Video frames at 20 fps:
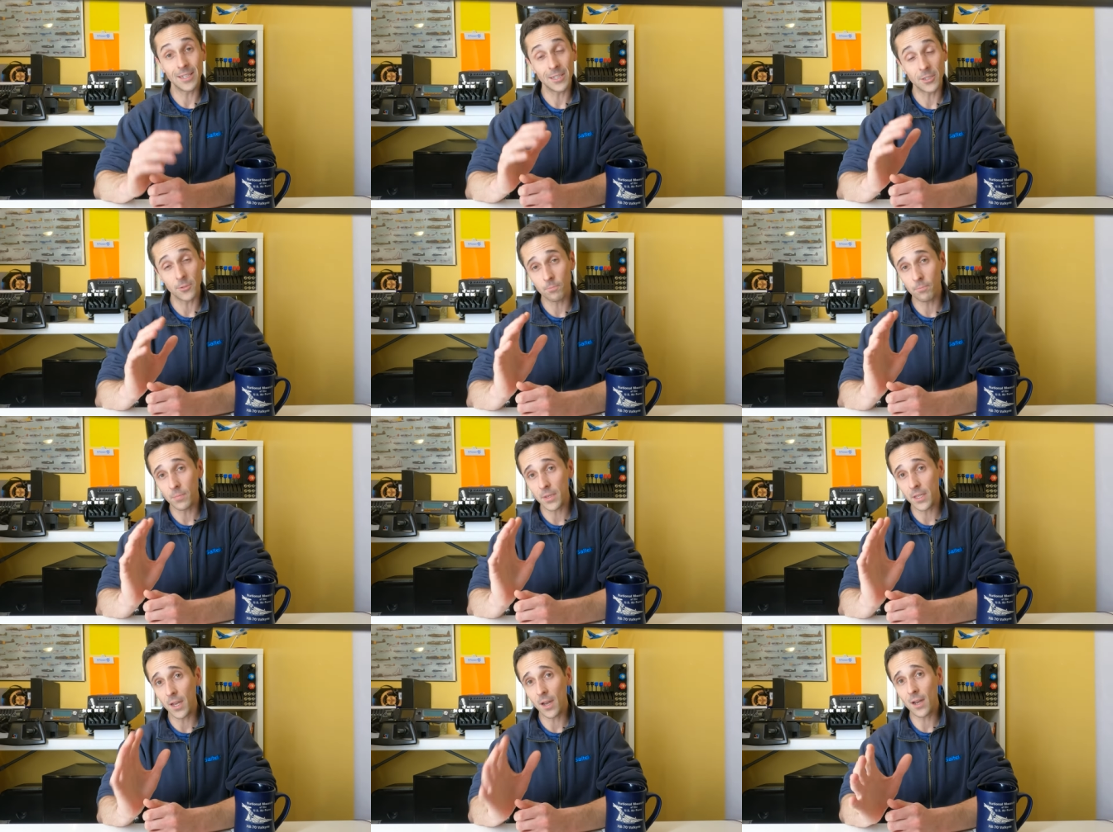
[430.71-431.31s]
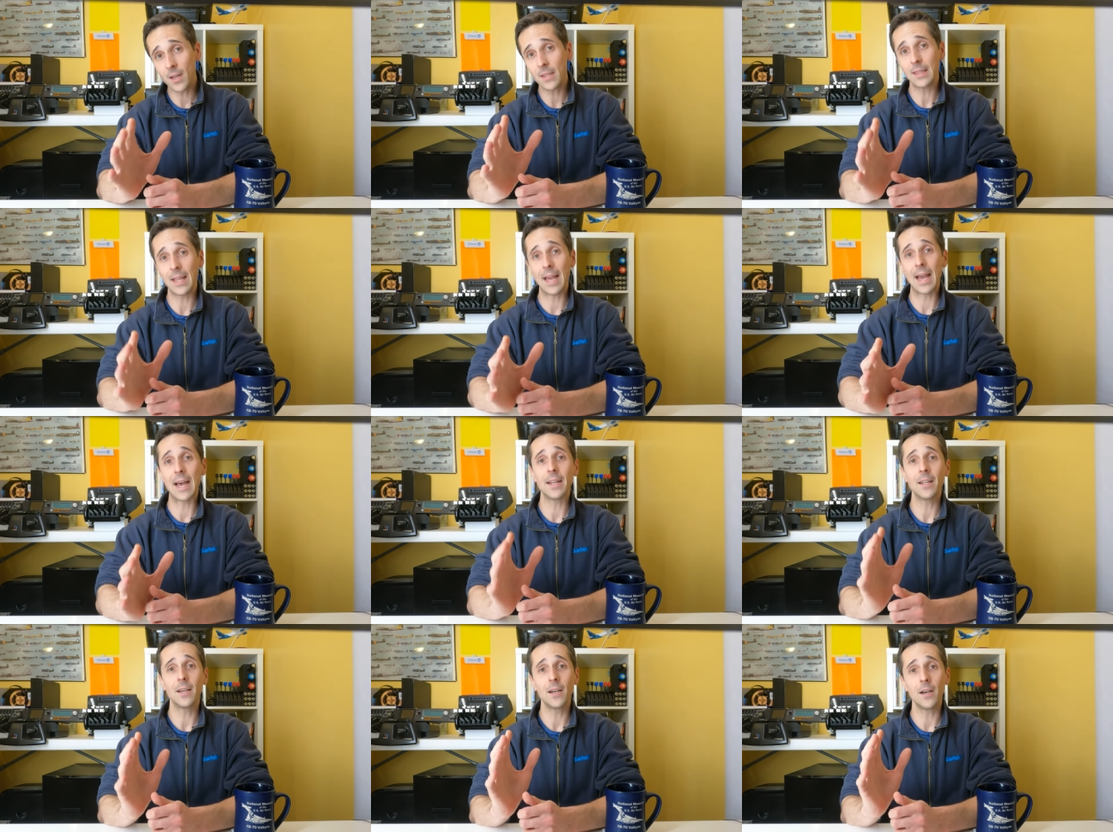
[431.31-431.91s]
is beyond
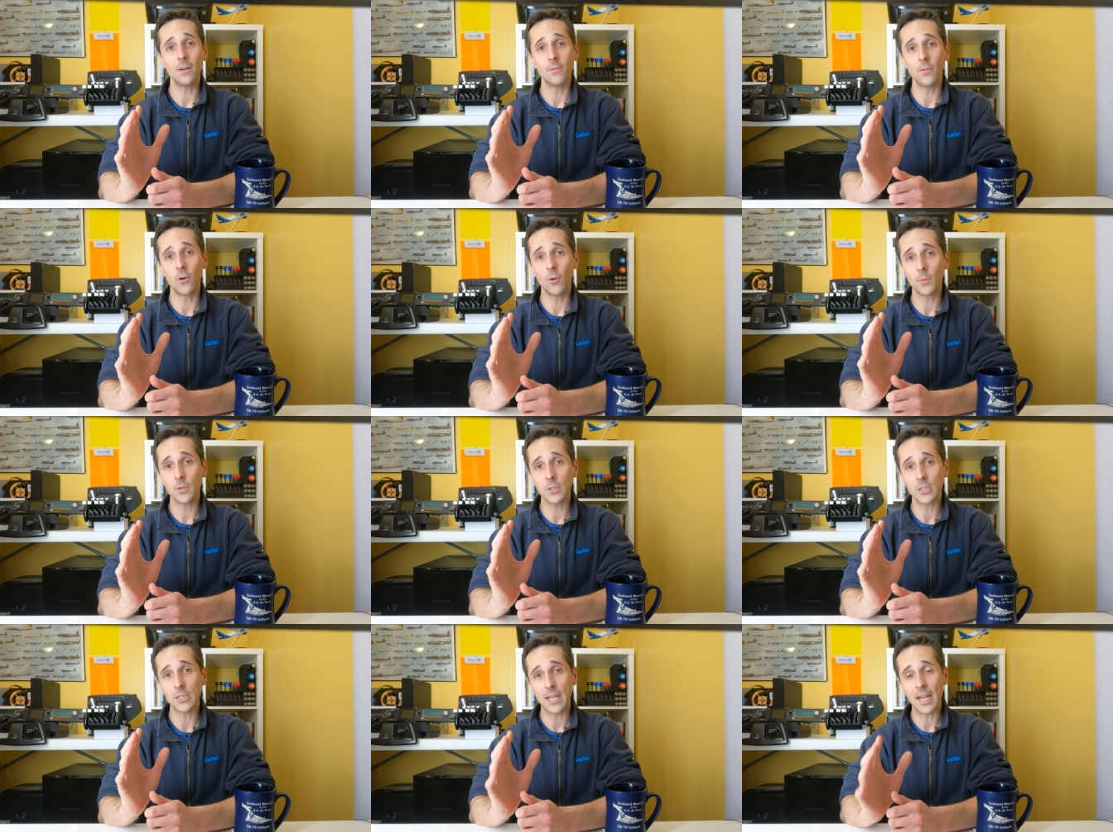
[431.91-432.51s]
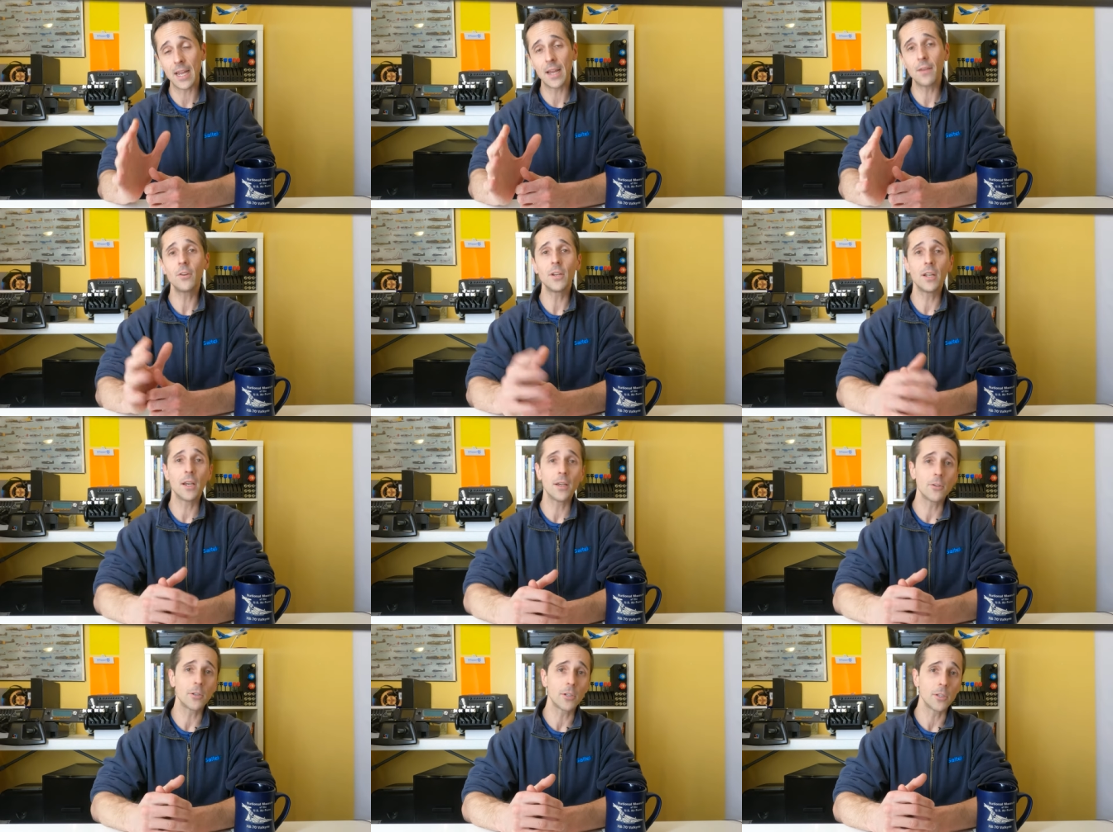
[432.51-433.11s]
that of almost
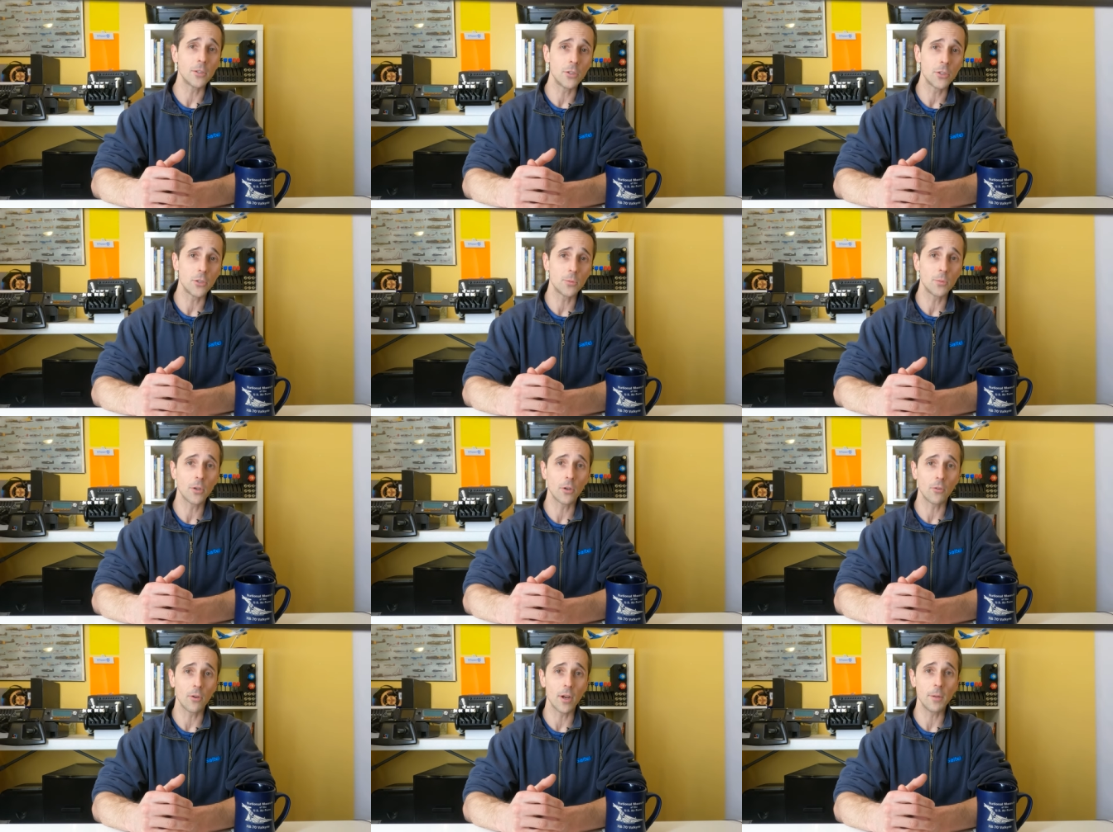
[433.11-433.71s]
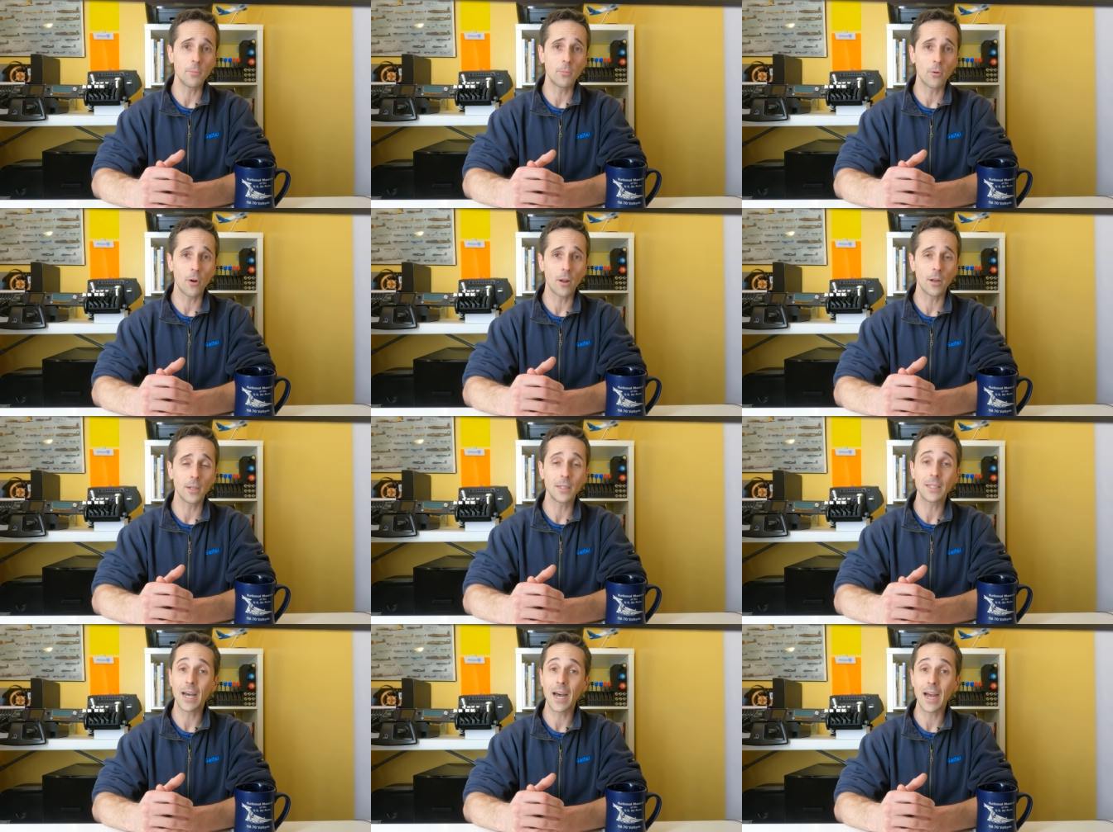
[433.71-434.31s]
every other consumer grade
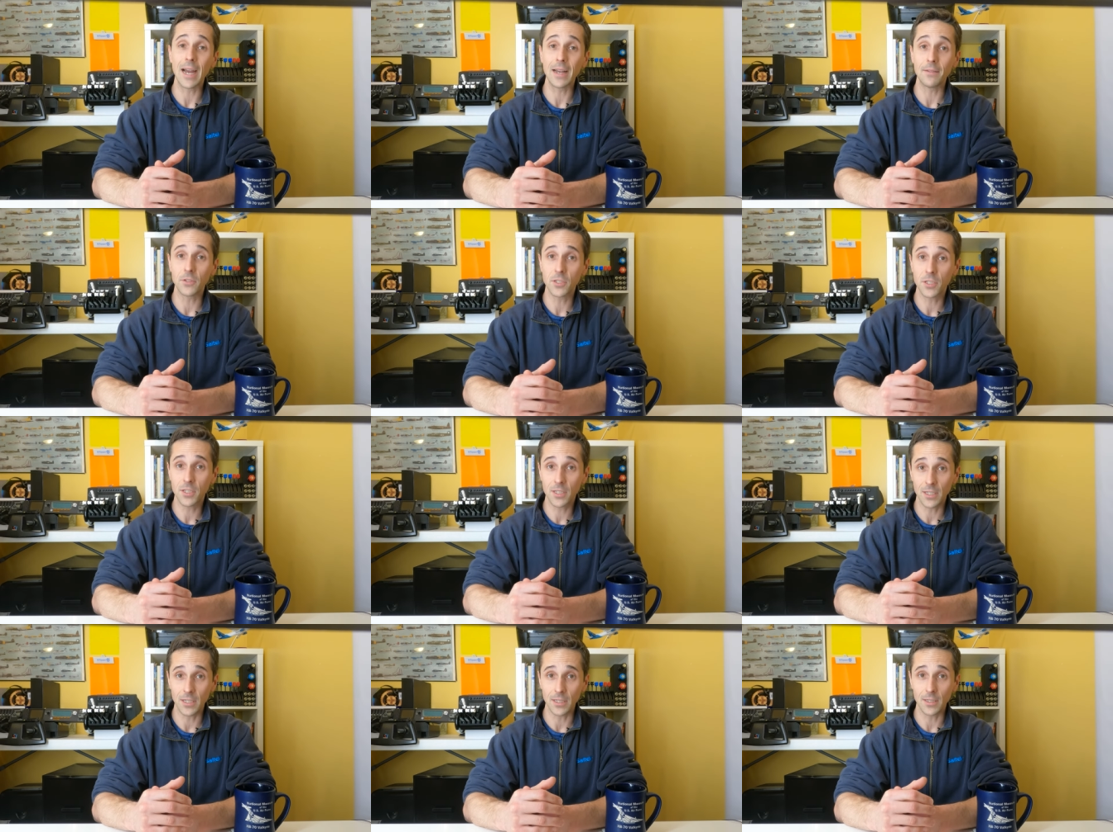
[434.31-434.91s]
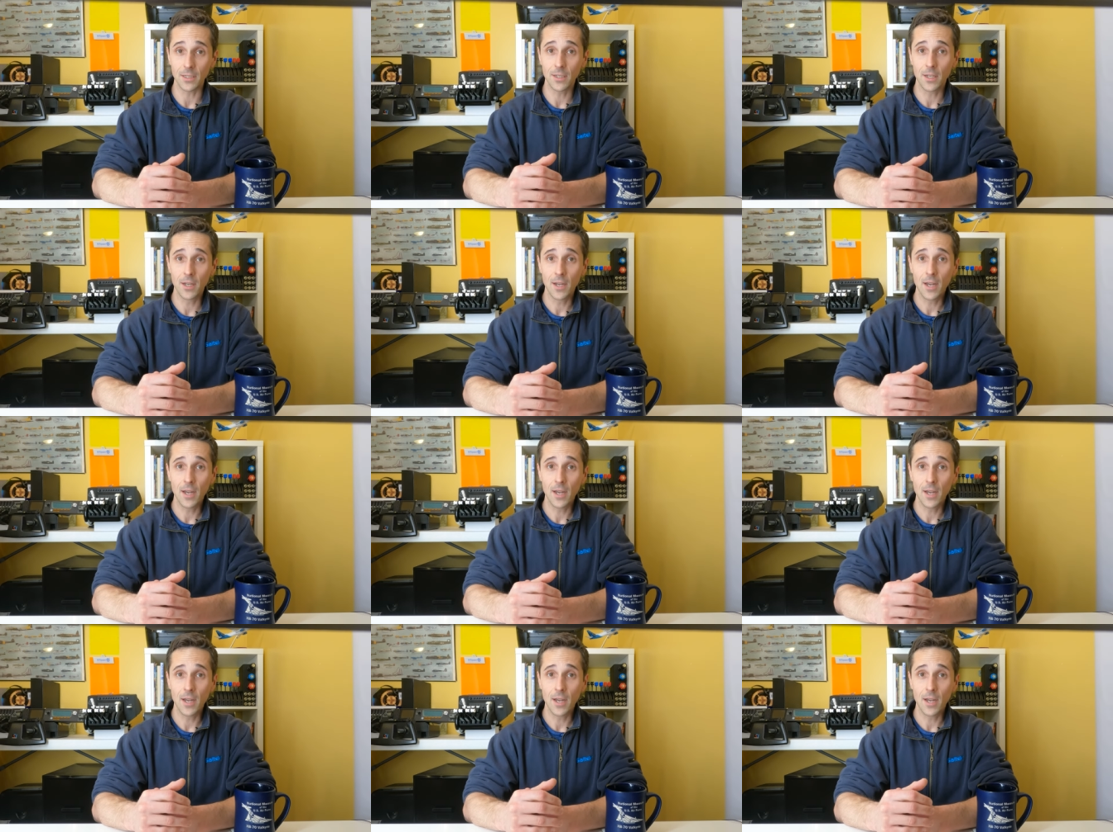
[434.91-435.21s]
product I've seen.